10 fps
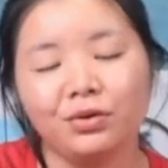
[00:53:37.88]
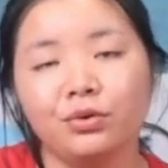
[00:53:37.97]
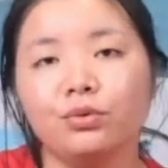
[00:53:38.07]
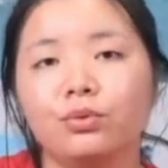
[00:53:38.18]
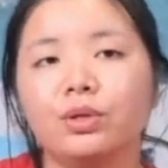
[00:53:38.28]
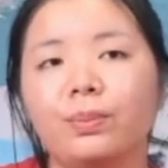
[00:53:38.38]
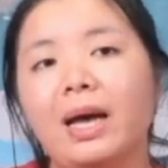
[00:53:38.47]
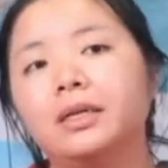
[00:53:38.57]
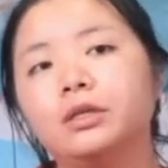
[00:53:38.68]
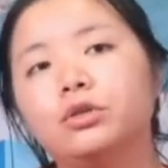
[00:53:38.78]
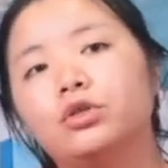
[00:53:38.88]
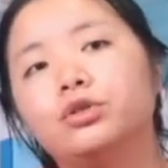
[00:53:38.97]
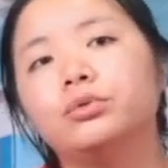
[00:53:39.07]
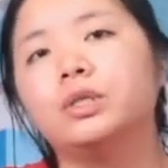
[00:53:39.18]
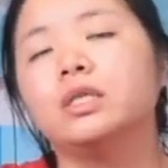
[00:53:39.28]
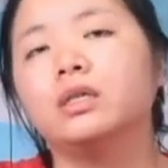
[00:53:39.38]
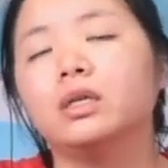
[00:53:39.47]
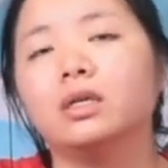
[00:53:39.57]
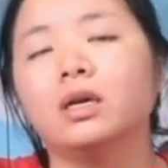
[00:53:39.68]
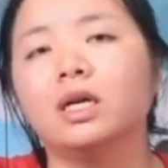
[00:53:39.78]
you would better to choose
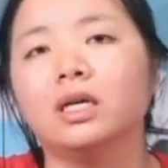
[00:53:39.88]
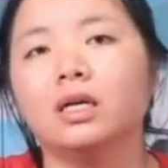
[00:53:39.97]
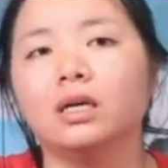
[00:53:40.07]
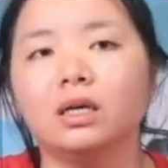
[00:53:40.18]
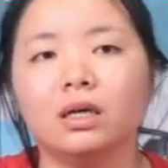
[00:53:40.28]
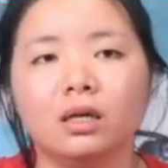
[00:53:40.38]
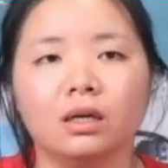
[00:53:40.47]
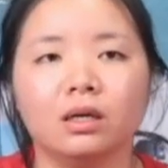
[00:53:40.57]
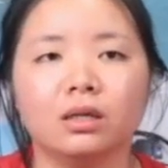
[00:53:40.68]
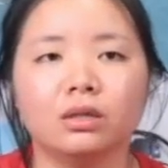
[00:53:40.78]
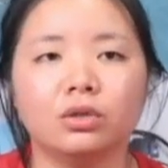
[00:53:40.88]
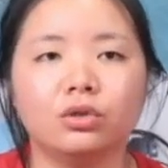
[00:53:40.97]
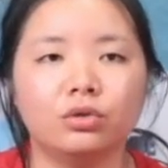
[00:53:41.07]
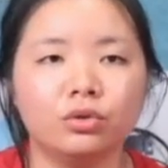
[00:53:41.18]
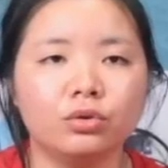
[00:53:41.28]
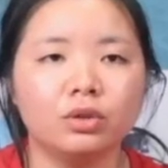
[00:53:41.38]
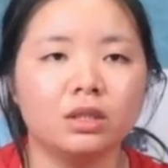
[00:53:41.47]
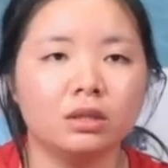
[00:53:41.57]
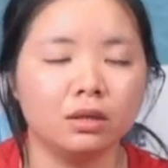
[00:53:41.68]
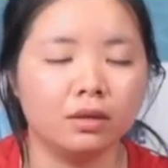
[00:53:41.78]
the uh, choose
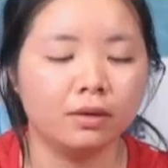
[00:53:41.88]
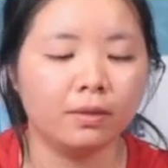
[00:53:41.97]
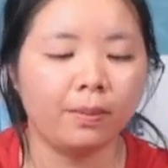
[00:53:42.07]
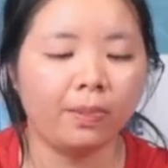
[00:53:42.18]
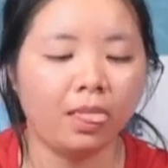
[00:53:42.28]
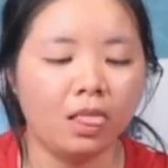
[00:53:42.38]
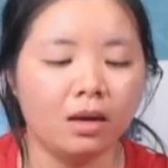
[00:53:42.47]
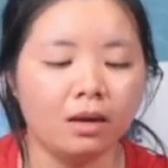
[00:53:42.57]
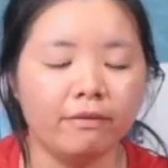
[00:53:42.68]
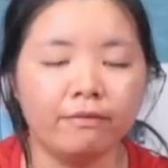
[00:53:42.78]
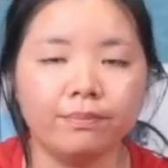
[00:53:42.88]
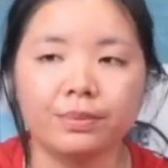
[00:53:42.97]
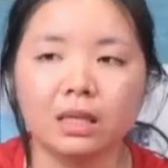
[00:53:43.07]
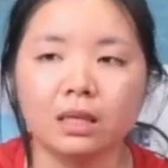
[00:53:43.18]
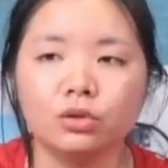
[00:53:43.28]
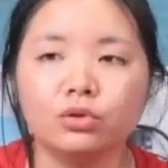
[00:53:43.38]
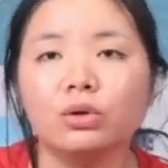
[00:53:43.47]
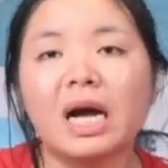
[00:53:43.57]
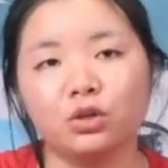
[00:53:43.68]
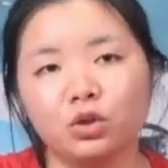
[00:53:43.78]
the
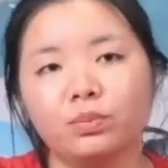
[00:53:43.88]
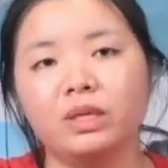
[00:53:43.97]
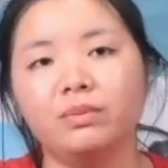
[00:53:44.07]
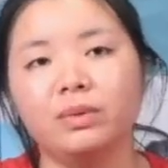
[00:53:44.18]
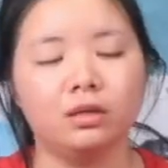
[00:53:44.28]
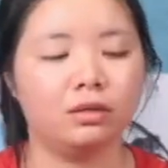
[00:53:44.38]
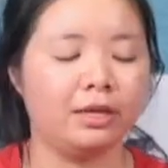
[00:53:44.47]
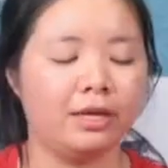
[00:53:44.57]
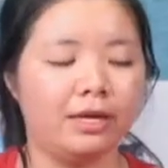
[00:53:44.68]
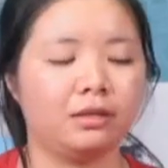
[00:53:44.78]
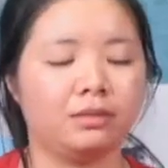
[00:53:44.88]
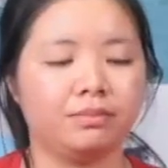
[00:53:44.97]
200 millimeter. Yes.